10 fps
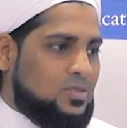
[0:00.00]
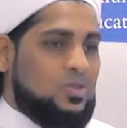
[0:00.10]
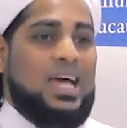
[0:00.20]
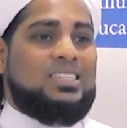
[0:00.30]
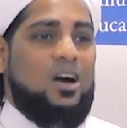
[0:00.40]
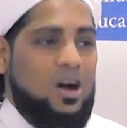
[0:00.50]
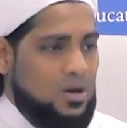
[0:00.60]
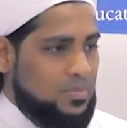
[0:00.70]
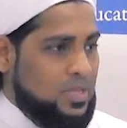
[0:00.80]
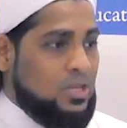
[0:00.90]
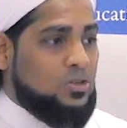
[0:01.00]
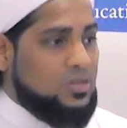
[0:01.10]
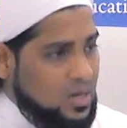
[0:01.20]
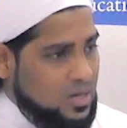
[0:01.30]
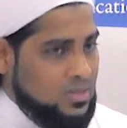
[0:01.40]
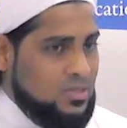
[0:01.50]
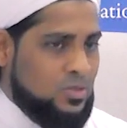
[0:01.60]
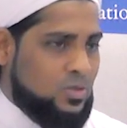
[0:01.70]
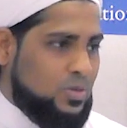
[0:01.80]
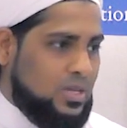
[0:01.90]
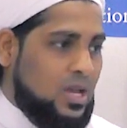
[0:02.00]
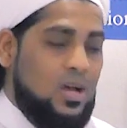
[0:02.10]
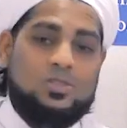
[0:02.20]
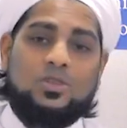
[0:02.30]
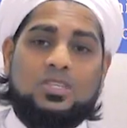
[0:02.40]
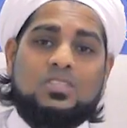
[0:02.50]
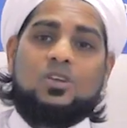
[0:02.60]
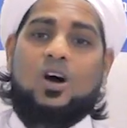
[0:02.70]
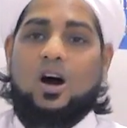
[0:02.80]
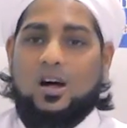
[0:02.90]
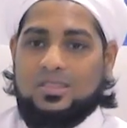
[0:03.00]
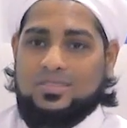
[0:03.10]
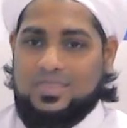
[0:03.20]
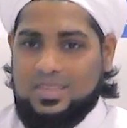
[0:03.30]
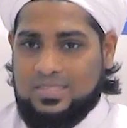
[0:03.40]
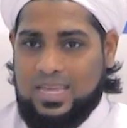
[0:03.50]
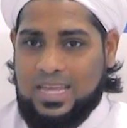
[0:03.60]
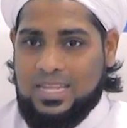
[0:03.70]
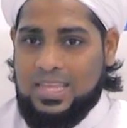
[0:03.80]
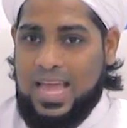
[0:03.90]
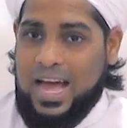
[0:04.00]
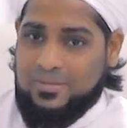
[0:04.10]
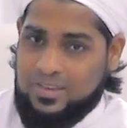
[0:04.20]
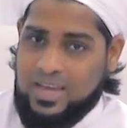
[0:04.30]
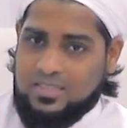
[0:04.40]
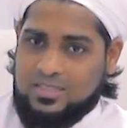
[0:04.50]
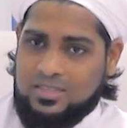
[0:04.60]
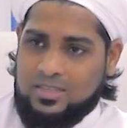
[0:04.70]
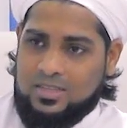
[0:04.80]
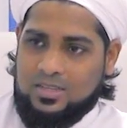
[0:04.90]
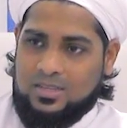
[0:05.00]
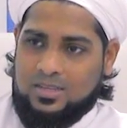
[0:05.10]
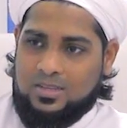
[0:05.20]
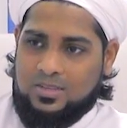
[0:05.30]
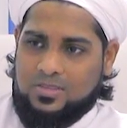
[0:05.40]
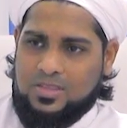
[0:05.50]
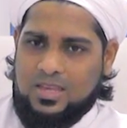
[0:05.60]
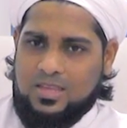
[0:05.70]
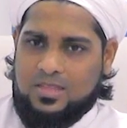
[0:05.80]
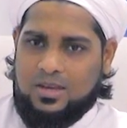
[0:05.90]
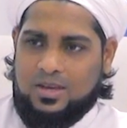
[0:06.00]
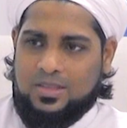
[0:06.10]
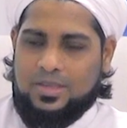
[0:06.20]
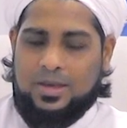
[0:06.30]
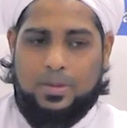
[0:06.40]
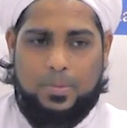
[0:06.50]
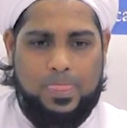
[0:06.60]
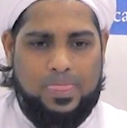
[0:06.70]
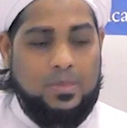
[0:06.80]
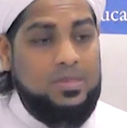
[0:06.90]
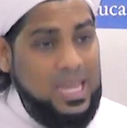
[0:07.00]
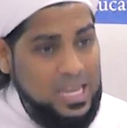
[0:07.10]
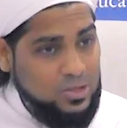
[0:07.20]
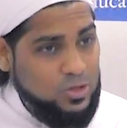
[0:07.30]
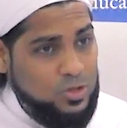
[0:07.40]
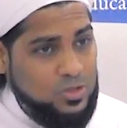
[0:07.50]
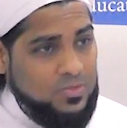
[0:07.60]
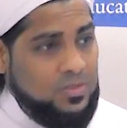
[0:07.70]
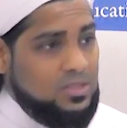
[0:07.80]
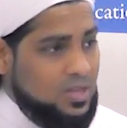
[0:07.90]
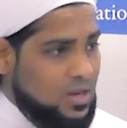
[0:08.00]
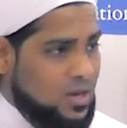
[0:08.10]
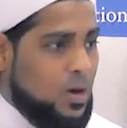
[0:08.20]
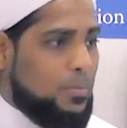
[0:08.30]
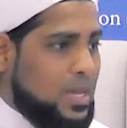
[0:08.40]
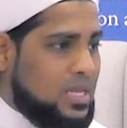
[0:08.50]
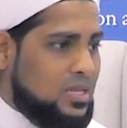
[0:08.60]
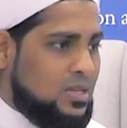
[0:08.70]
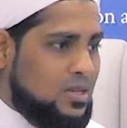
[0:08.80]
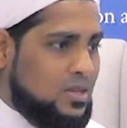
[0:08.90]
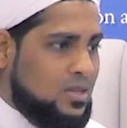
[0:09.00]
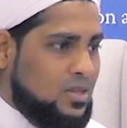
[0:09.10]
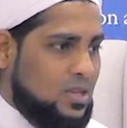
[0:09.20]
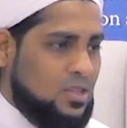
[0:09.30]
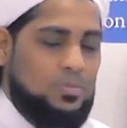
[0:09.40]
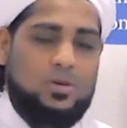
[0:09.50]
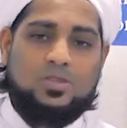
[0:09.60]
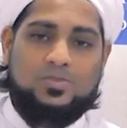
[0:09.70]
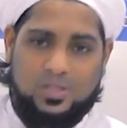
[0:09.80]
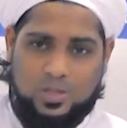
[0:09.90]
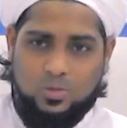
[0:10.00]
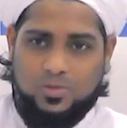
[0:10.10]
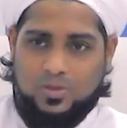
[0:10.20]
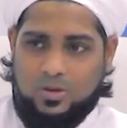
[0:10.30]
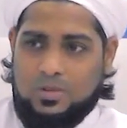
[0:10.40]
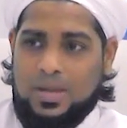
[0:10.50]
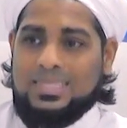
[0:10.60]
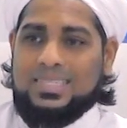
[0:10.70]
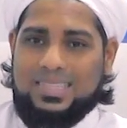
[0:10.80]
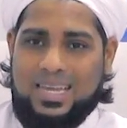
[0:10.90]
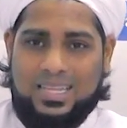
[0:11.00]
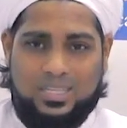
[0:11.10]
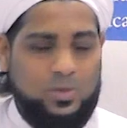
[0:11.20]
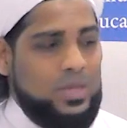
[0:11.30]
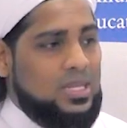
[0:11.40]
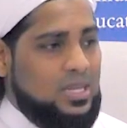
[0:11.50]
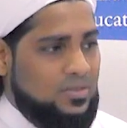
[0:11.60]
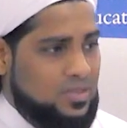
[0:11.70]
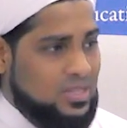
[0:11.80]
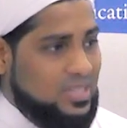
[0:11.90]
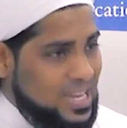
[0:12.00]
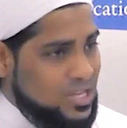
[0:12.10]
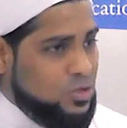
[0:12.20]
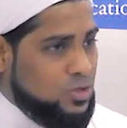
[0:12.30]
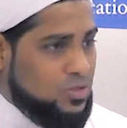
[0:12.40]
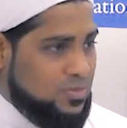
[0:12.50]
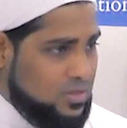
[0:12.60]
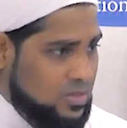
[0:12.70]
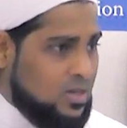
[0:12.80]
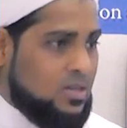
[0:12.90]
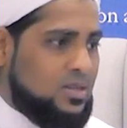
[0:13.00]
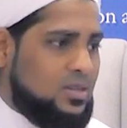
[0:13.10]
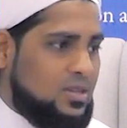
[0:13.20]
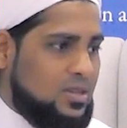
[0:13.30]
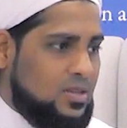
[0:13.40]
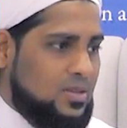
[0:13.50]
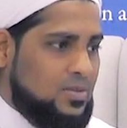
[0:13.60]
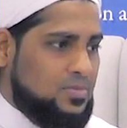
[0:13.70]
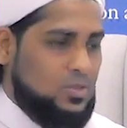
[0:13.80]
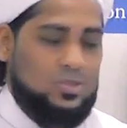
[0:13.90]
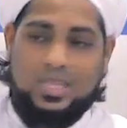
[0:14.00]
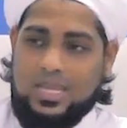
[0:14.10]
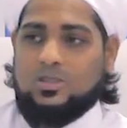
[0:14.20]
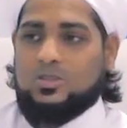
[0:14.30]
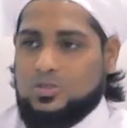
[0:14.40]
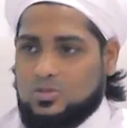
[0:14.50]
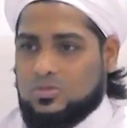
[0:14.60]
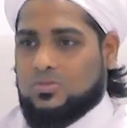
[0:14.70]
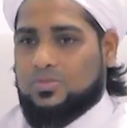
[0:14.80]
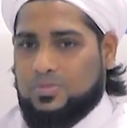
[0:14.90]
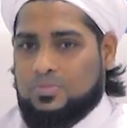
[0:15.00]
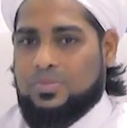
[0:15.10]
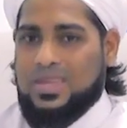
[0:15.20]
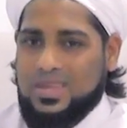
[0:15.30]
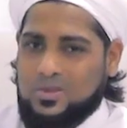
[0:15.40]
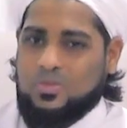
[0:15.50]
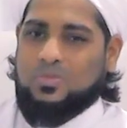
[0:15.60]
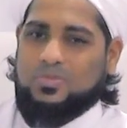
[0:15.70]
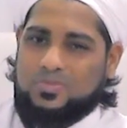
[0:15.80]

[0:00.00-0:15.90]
So that's harm that your tongue is doing. So these are all the things that the afat, the dangers of the tongue are many. In the books of tasawwuf, the ulama detail like 20 of the dangers of the tongue. To stay, just be